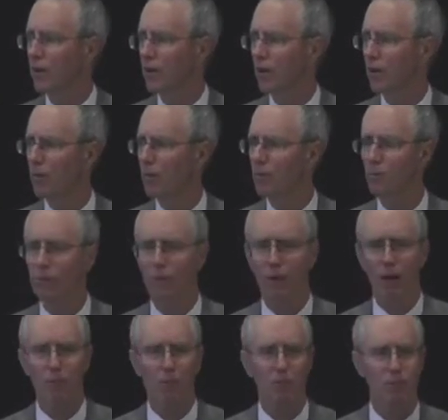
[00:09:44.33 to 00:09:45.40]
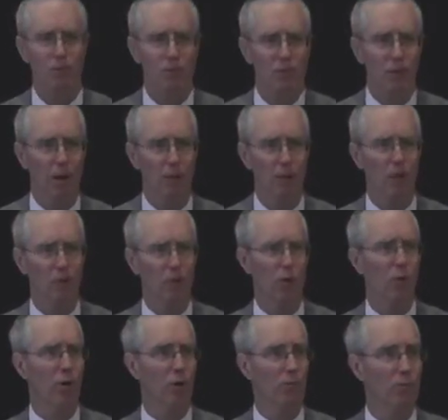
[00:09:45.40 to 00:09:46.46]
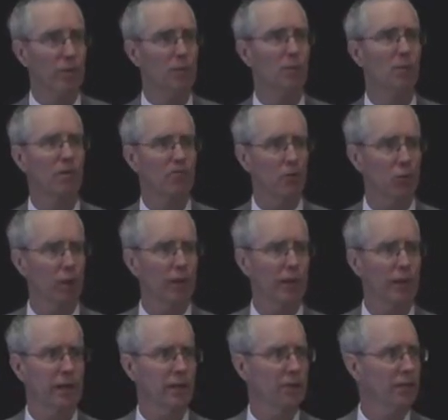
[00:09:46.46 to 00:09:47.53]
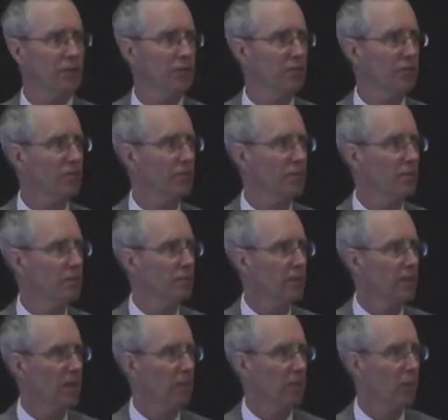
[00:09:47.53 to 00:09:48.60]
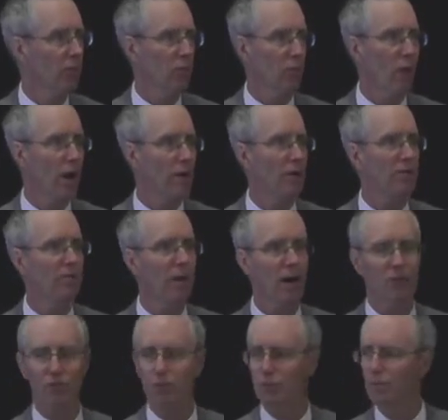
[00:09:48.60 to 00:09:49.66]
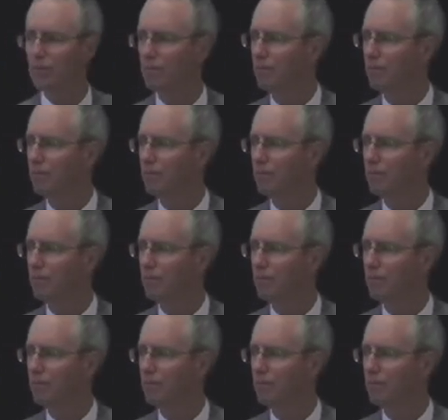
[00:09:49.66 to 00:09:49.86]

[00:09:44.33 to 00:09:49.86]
You know, when I'm going a minimum of 28 inches, and I'm going wider if possible.